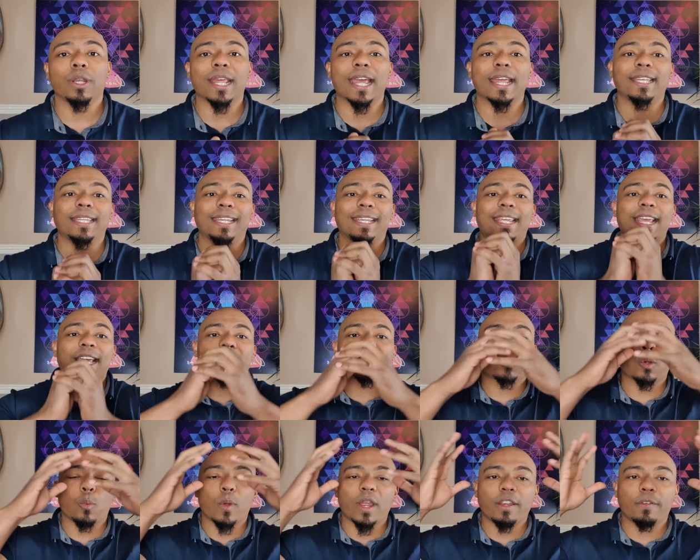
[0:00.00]
and it gets
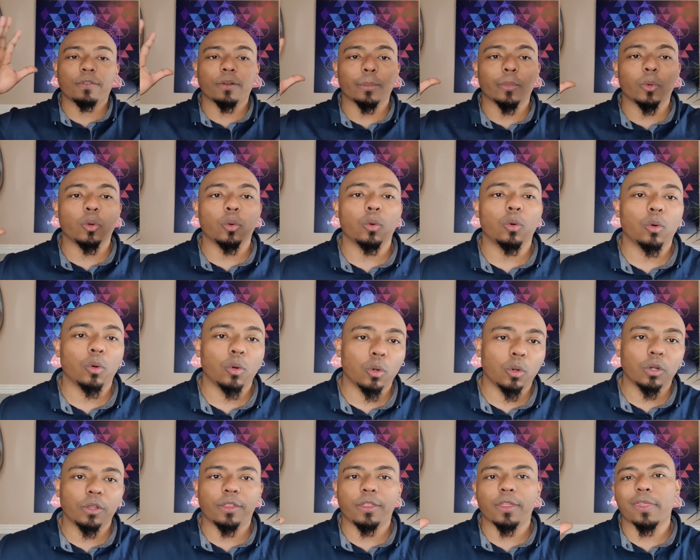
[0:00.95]
away from all
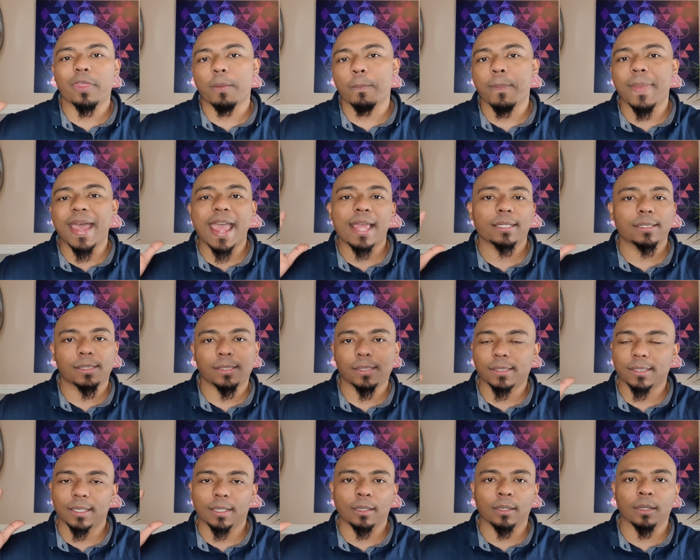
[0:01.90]
the
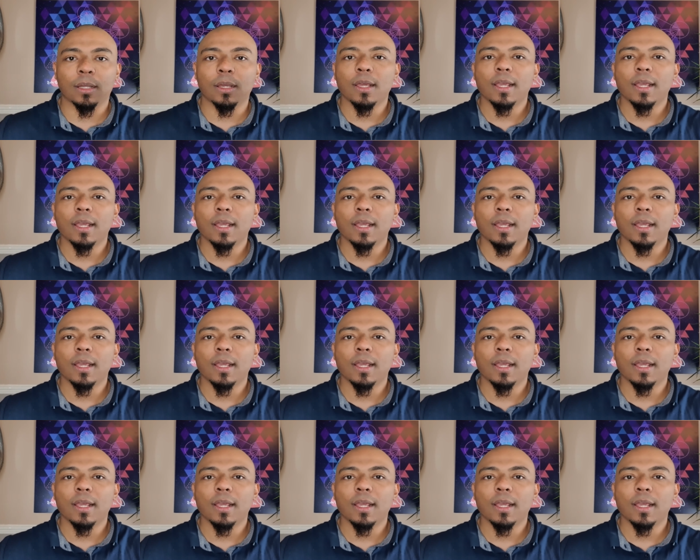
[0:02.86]
mess and